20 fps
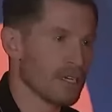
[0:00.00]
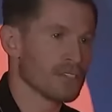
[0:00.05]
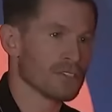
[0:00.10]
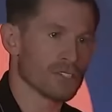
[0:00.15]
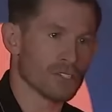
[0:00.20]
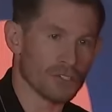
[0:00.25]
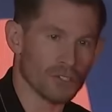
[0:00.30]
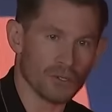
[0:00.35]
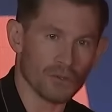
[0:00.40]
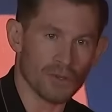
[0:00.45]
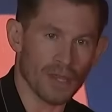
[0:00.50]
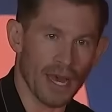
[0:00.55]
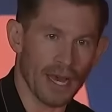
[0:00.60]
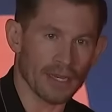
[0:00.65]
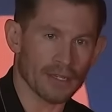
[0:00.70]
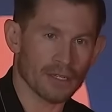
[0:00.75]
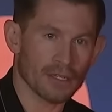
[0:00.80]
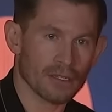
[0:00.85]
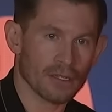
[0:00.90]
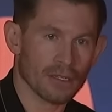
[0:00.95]
to do
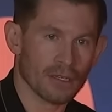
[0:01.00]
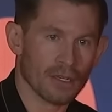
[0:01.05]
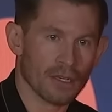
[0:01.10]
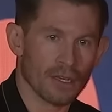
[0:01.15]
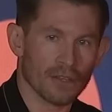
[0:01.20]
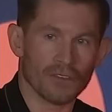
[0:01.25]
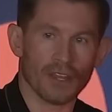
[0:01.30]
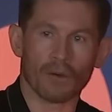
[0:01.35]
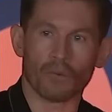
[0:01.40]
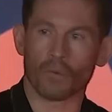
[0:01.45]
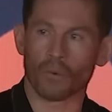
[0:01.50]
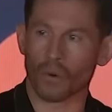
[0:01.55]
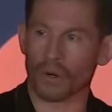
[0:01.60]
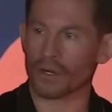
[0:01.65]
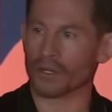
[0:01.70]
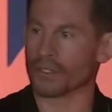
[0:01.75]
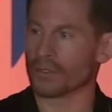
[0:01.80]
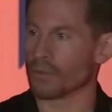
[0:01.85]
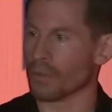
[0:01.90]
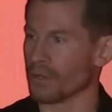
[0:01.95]
that, that
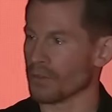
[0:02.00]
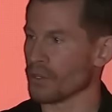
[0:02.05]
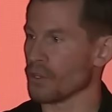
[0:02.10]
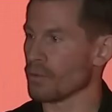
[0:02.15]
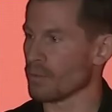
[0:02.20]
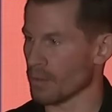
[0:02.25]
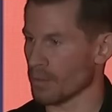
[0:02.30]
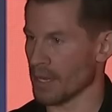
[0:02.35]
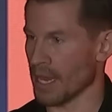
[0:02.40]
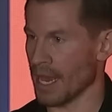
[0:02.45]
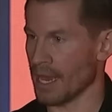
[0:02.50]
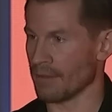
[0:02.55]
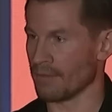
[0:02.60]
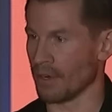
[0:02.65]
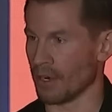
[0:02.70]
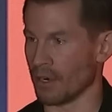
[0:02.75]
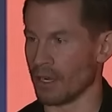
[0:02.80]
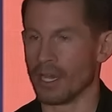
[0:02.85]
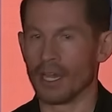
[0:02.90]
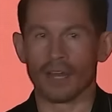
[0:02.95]
worked with human
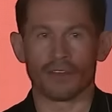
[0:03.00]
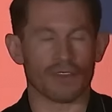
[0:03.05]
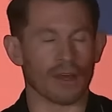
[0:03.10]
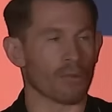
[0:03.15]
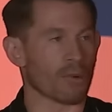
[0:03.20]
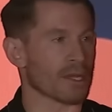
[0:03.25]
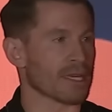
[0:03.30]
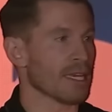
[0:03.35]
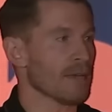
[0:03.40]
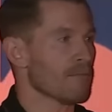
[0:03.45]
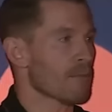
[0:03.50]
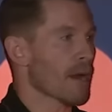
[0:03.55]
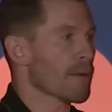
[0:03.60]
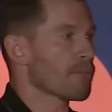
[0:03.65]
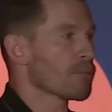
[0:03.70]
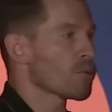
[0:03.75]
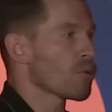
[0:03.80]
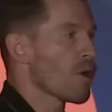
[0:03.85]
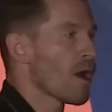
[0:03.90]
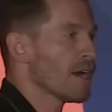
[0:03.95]
behavior, that would get my
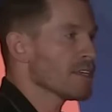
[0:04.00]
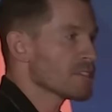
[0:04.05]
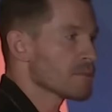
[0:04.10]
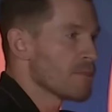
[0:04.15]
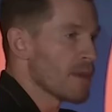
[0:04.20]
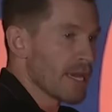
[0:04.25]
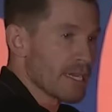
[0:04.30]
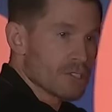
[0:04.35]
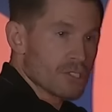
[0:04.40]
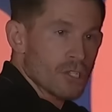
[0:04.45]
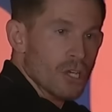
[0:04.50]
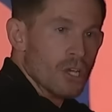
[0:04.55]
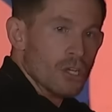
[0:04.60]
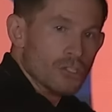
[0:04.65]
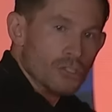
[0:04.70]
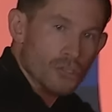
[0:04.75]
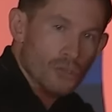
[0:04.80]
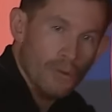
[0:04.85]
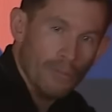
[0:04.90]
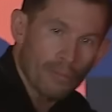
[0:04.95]
prospects to